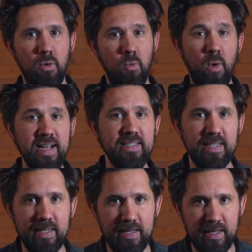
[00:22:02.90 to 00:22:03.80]

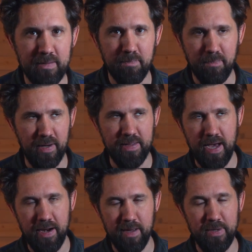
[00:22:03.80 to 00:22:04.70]
wasting, and by
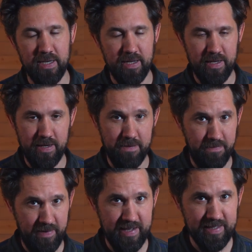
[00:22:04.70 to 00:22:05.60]
that I mean
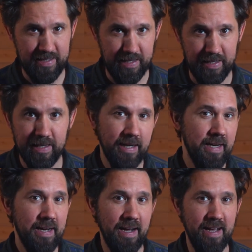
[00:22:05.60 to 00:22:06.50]
investing,
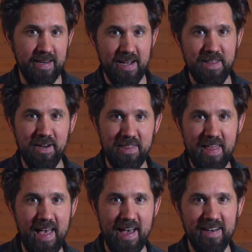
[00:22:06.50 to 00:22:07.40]
another
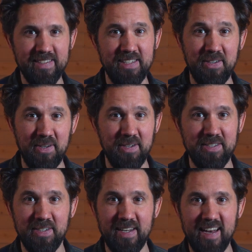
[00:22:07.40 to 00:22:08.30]
$1,000
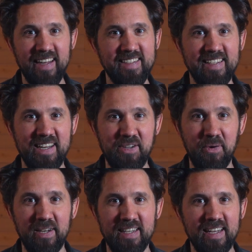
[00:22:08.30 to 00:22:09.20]
on a Nature's Head
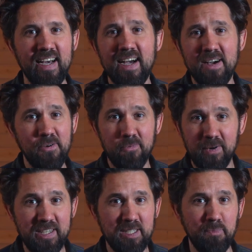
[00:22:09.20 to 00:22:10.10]
toilet,
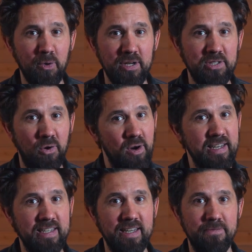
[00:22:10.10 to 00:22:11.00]
we just bought a
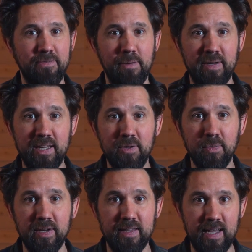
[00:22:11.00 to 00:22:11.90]
toilet kit from
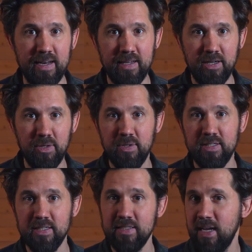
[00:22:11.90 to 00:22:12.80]
Kildwick that included
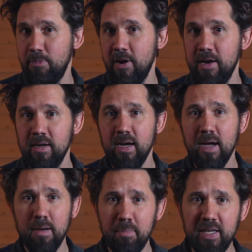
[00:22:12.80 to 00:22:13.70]
the separator,
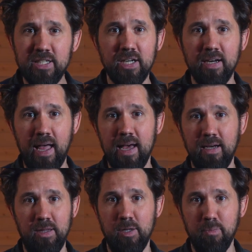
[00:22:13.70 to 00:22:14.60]
pee jug,
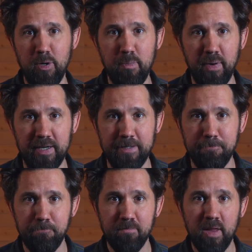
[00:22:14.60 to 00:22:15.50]
and the poop bucket.
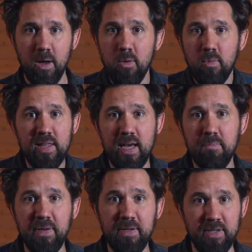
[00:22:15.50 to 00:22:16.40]
We then
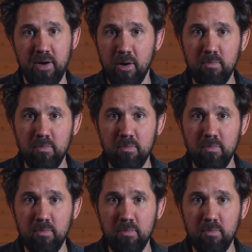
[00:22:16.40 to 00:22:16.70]
built our own